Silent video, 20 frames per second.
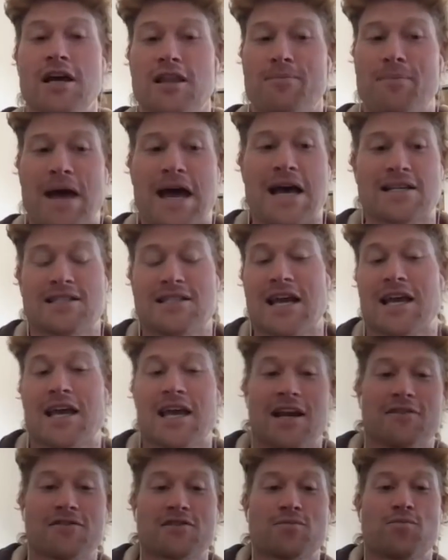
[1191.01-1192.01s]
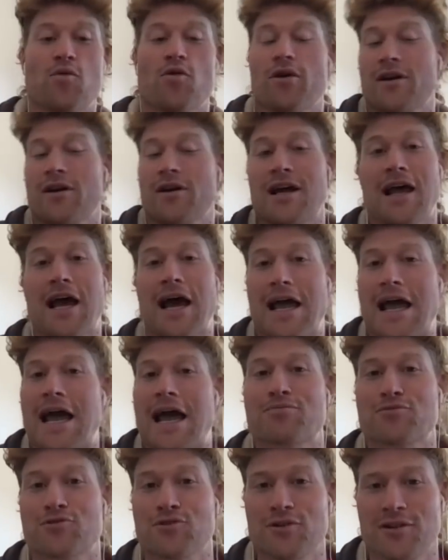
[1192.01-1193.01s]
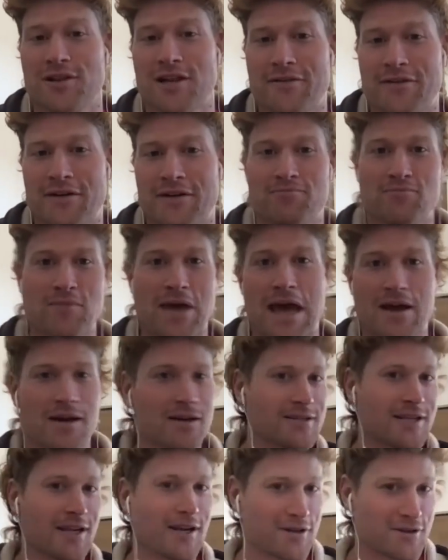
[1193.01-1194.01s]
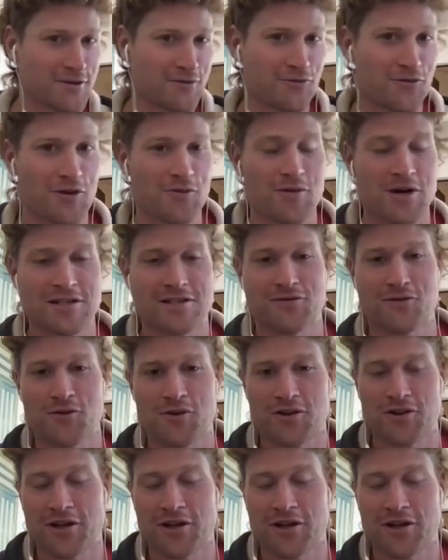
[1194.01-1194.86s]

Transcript: the past decade of sport, and I absolutely love it. Matt, I'll send you some free ones if you want to look